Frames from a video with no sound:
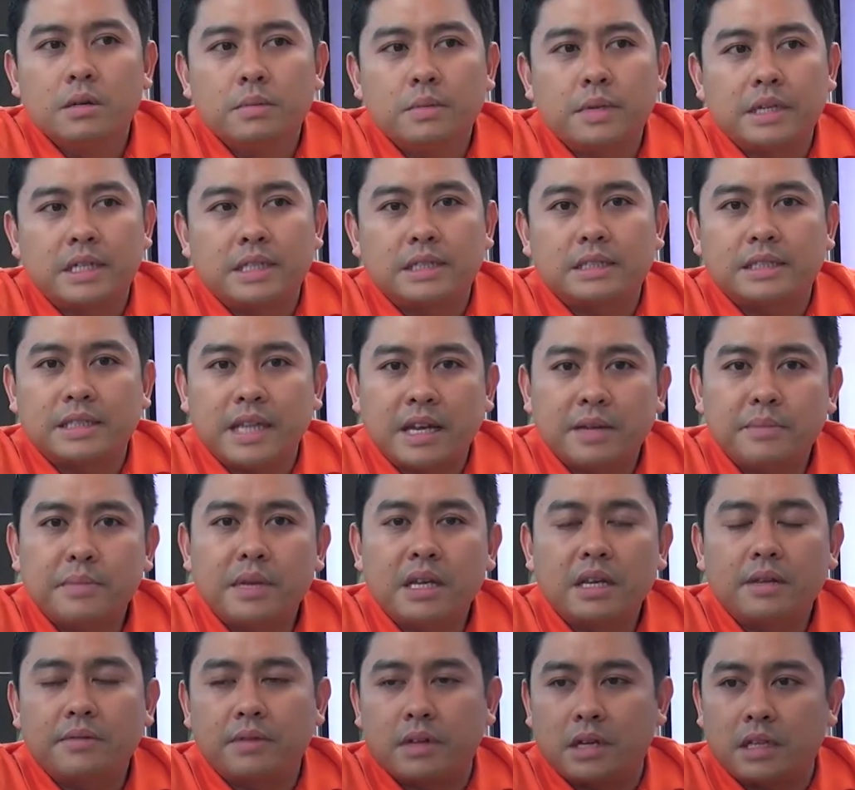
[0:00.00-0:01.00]
but the
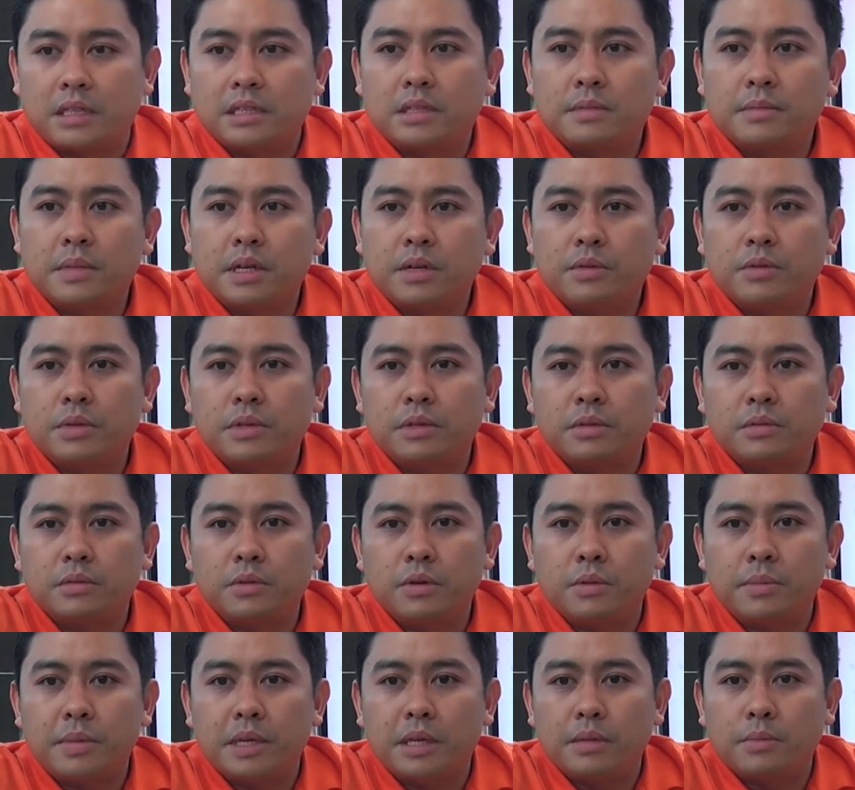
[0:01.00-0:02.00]
segment of the customer
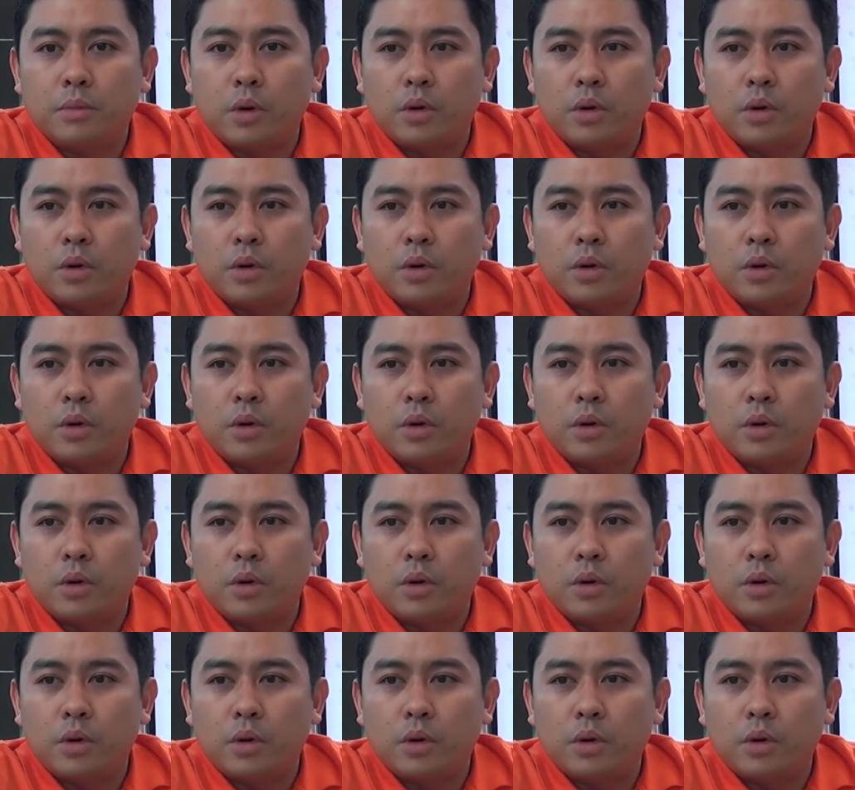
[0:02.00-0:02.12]
will be